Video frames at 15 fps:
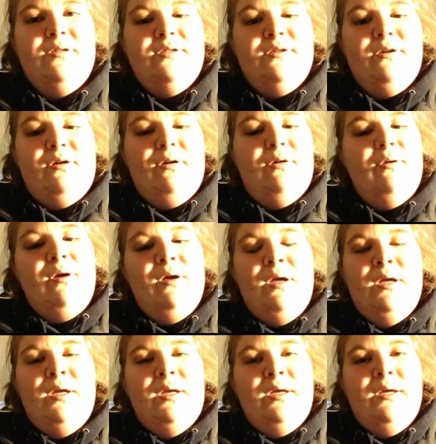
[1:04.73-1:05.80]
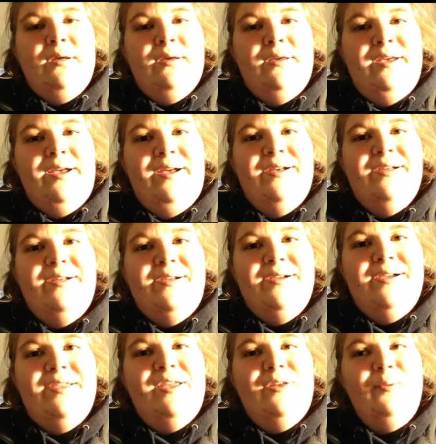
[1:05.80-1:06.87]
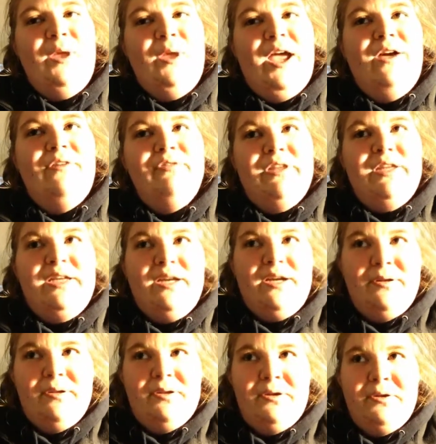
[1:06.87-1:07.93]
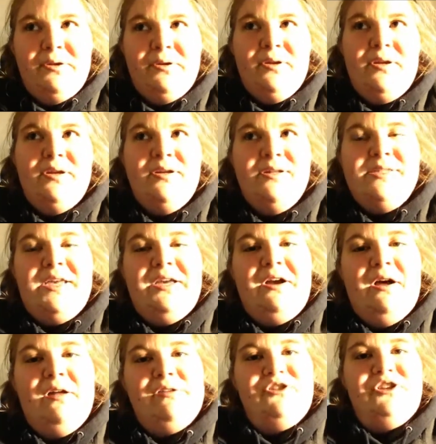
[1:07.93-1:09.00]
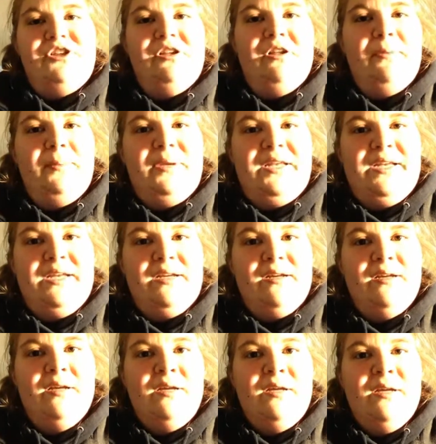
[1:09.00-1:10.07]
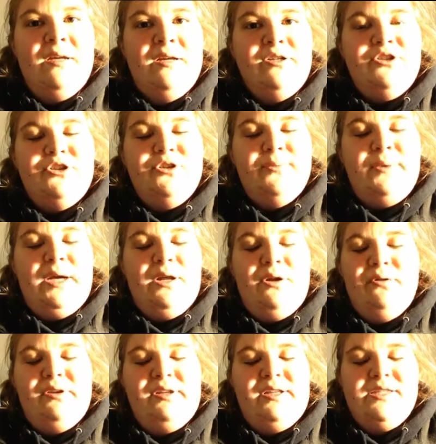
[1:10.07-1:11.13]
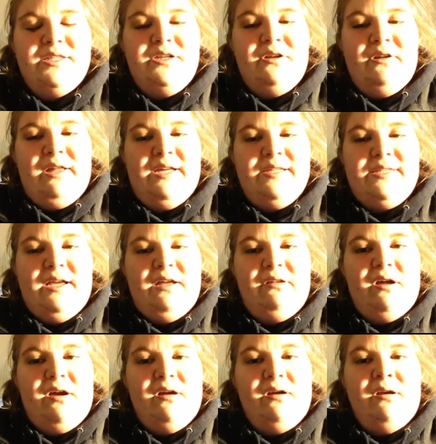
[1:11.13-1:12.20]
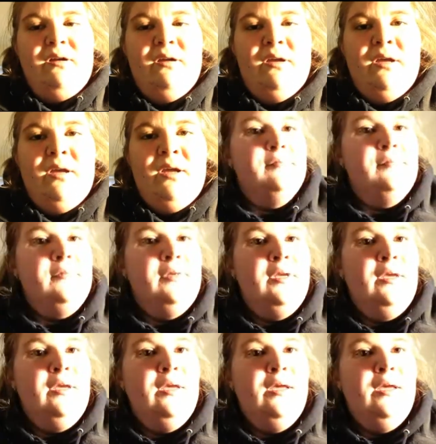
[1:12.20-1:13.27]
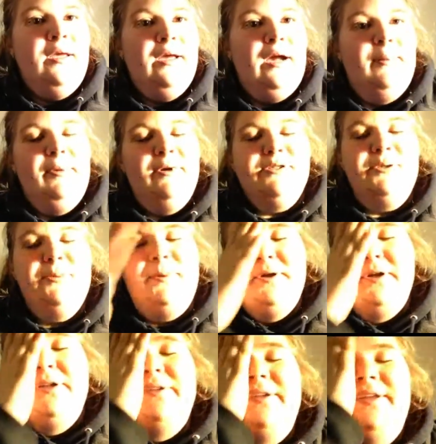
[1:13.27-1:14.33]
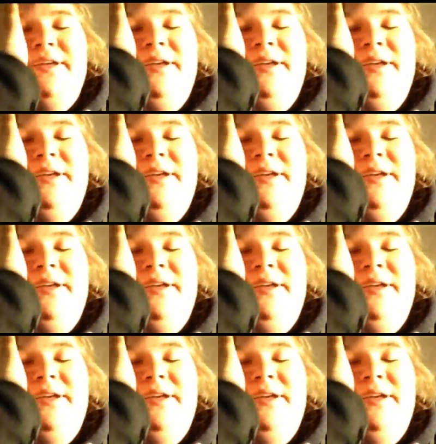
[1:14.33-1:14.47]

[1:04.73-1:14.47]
So yeah. And then we have like a little psychology club meeting too, but I don't think that's gonna last that long. I'm also putting